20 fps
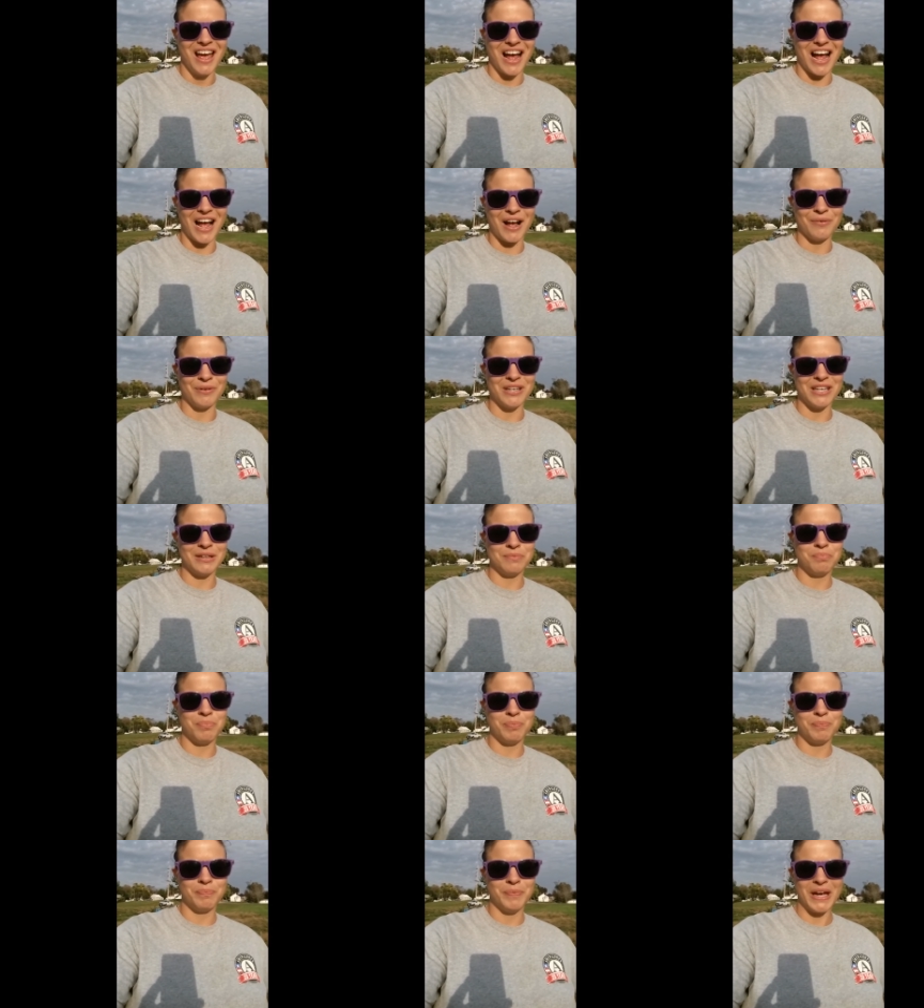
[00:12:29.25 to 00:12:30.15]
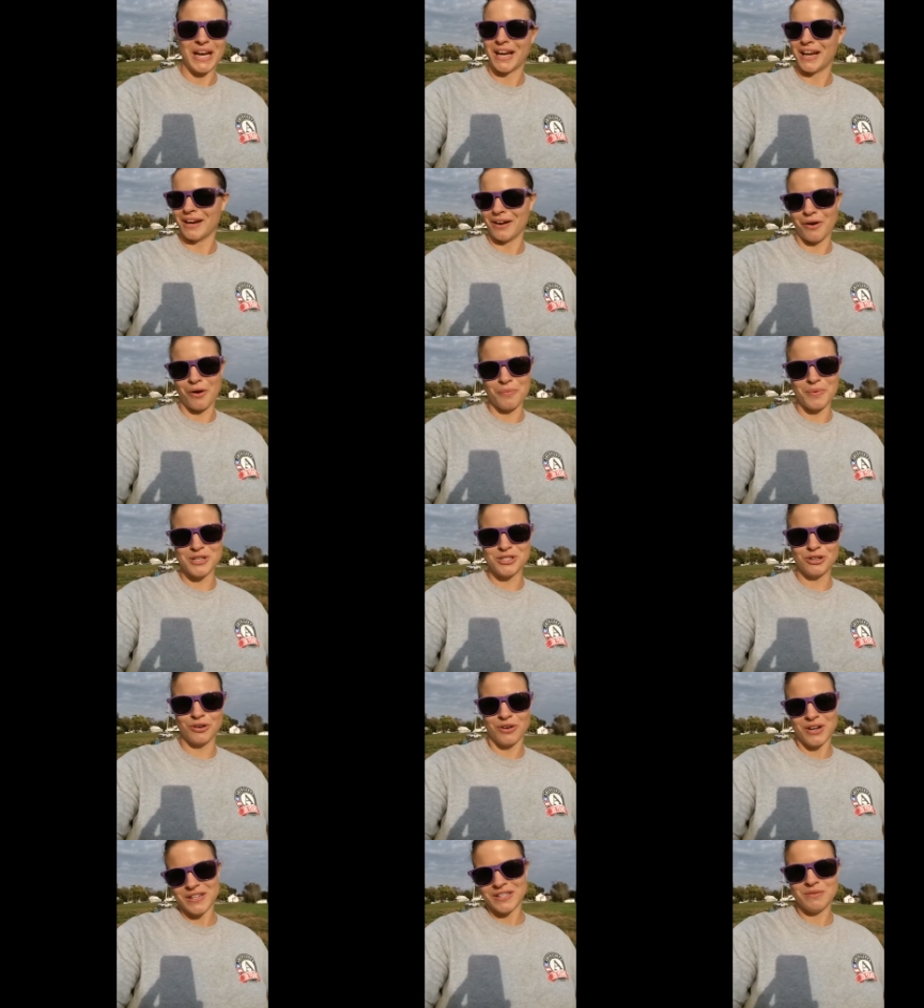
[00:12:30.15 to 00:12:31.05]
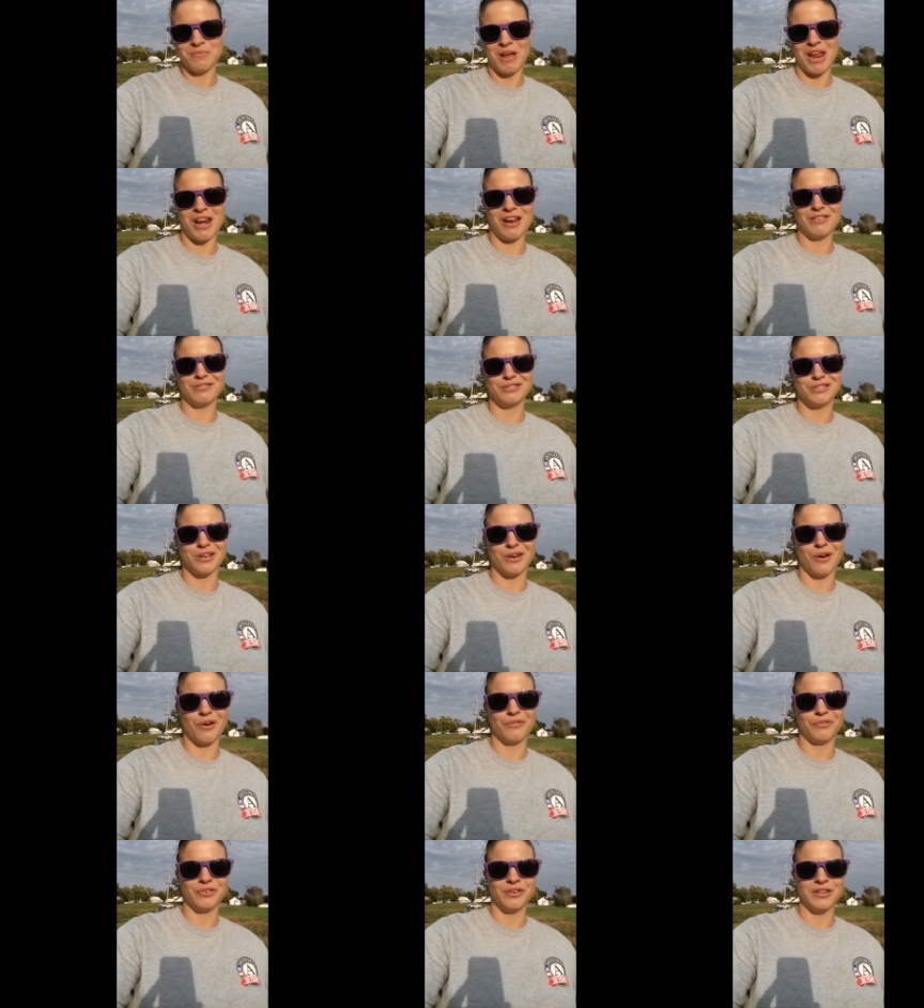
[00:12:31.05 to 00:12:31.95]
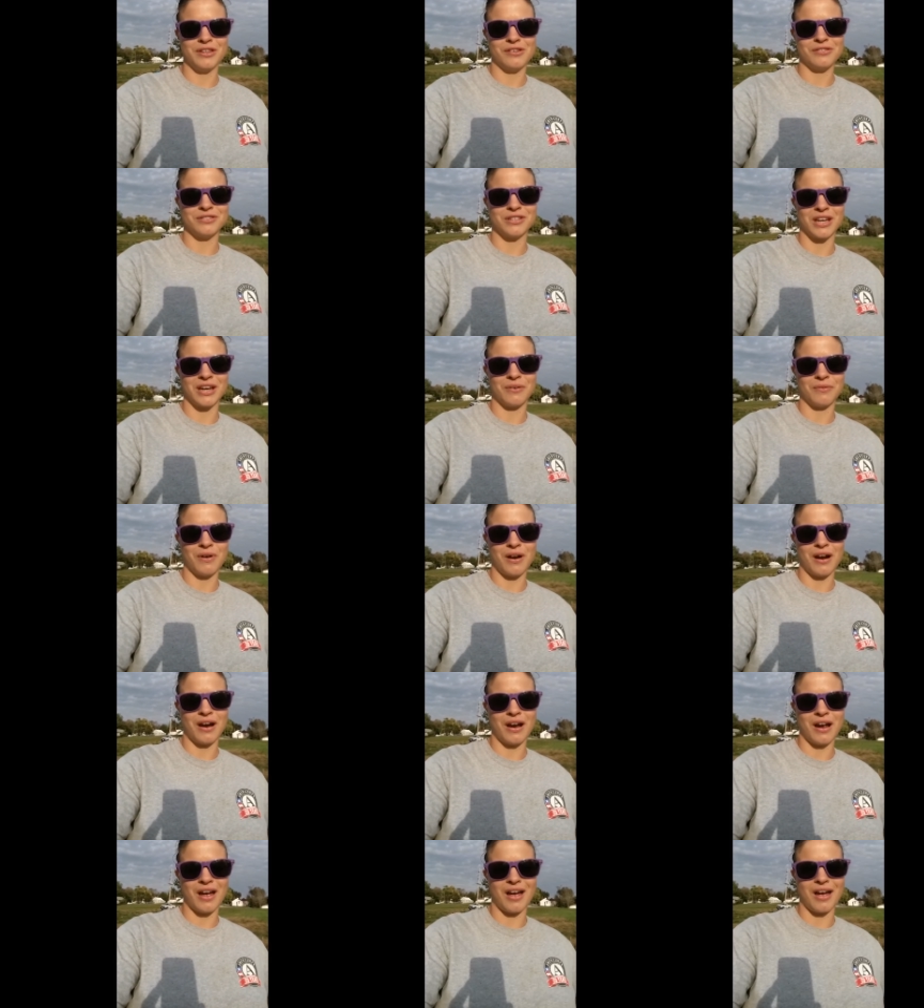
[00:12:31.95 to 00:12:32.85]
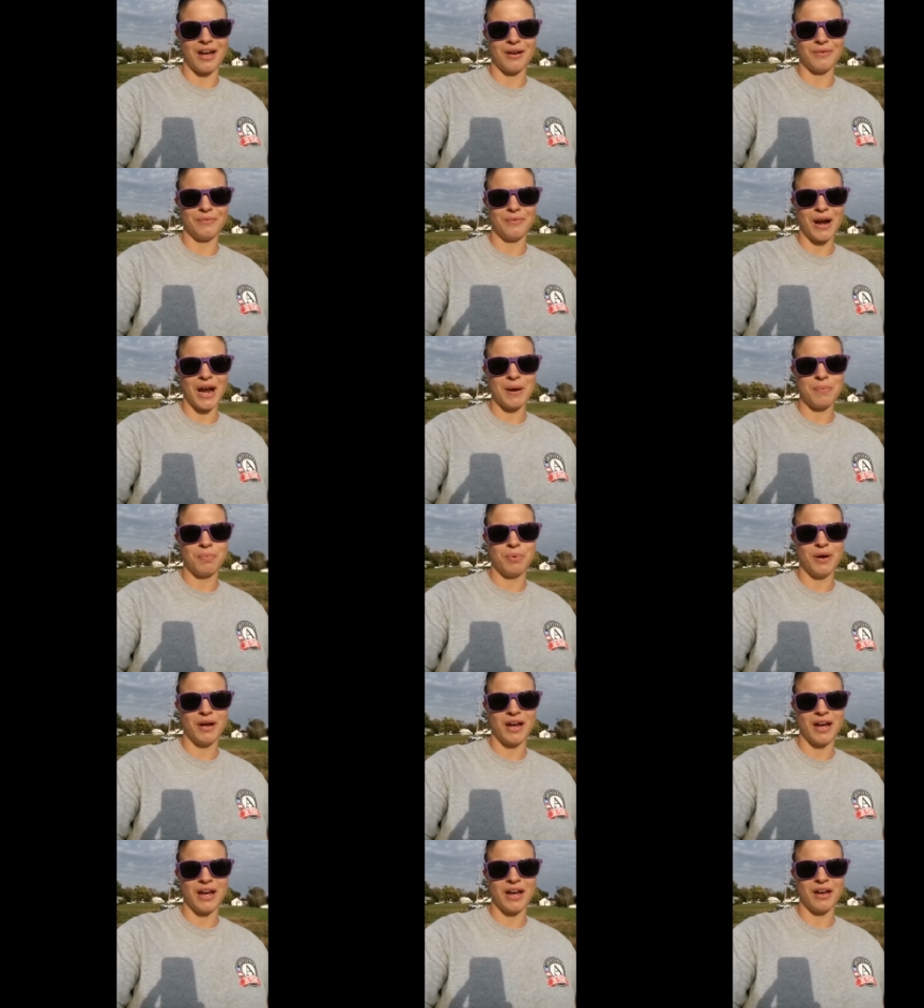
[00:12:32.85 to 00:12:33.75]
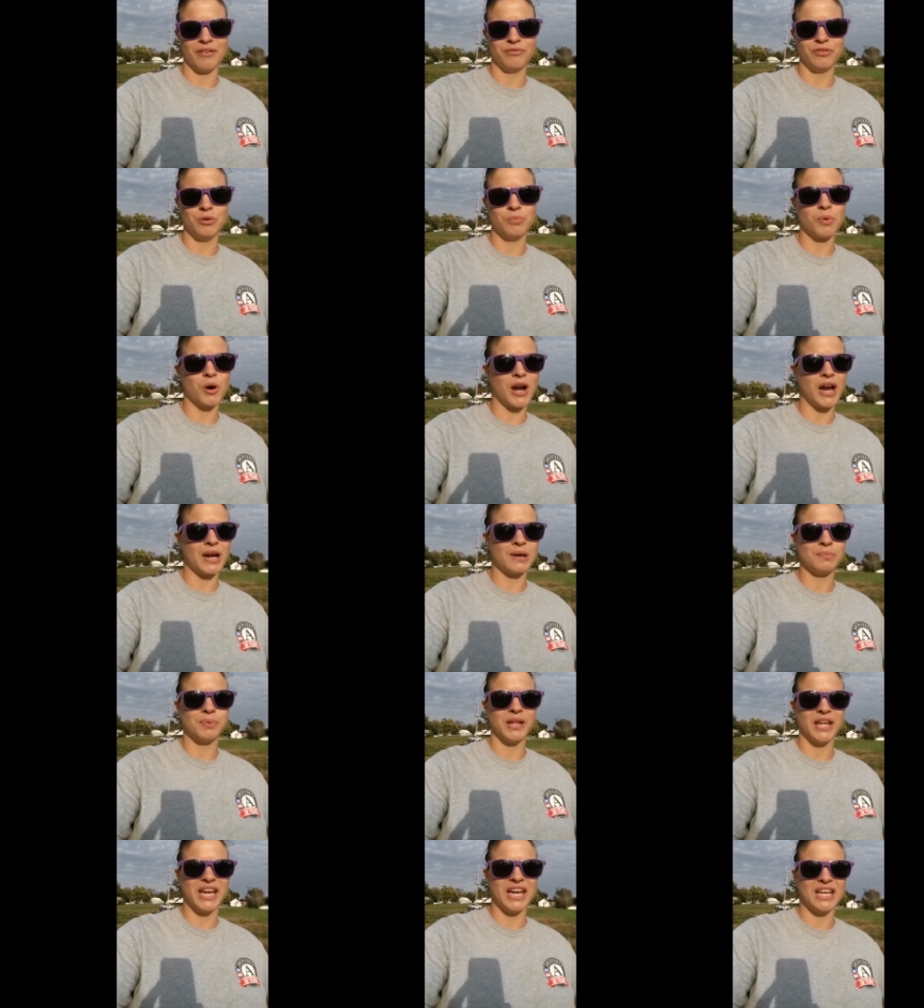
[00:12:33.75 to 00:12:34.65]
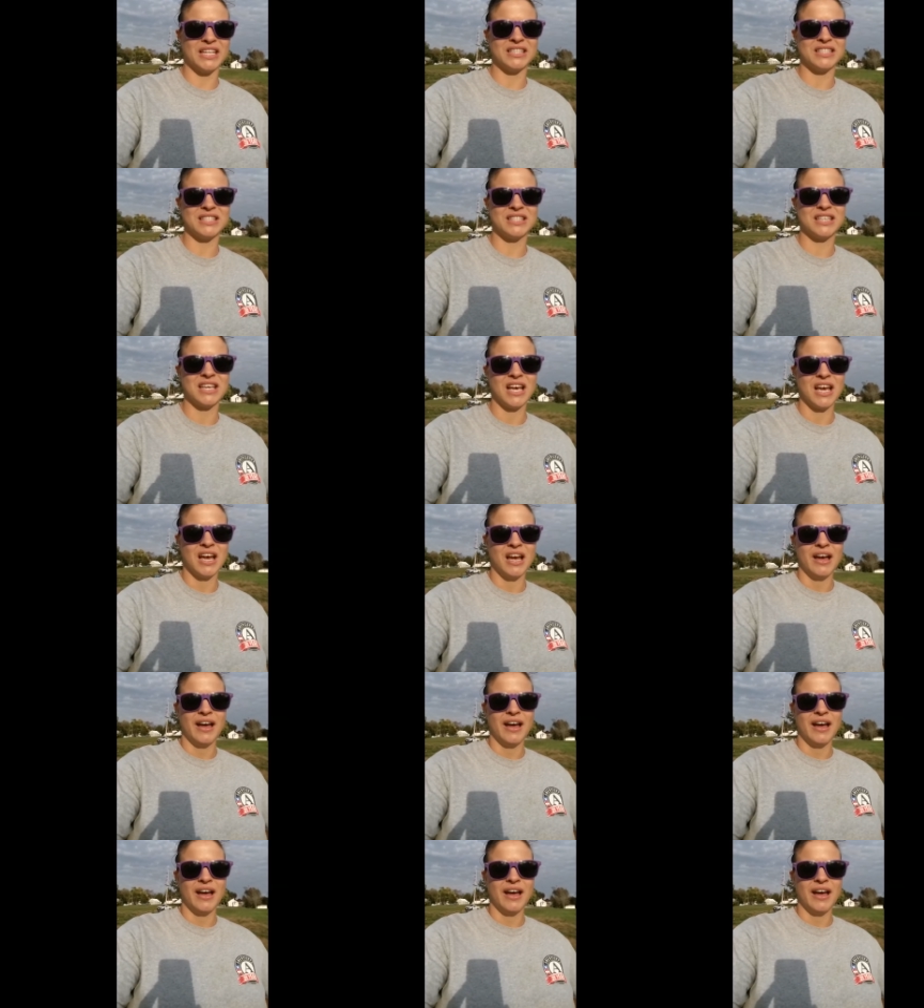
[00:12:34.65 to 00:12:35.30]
Uh, we did pick a whole bunch of green tomatoes so hopefully those will get uh, ripe. Uh, a few more eggplants